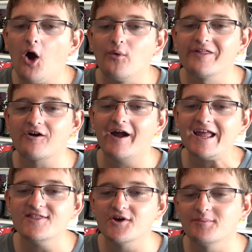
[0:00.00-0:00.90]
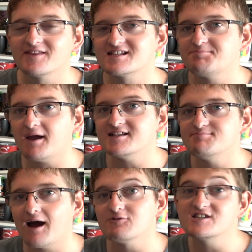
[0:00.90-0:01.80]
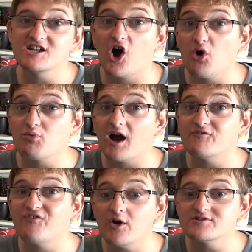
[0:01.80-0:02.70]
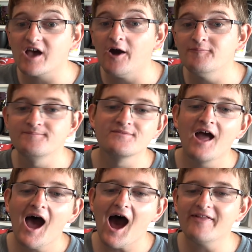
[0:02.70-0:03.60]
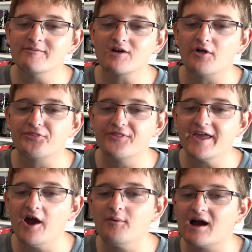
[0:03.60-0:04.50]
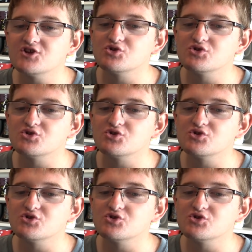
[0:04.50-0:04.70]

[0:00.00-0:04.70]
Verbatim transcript: We've then got Ethan with a Space Mountain on ride photo, and then we've got Theo and